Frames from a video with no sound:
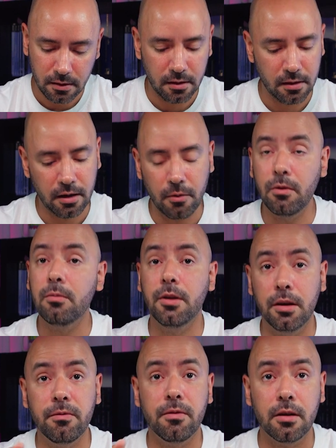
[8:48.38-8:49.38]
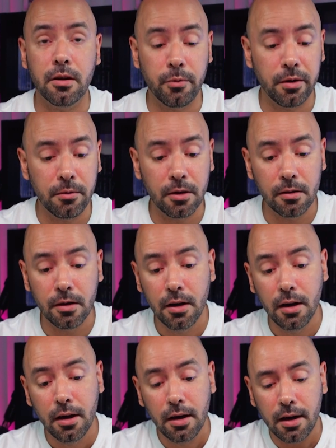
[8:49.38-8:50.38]
that will be for the review.
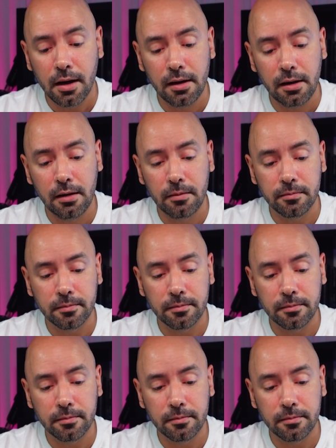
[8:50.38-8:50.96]
The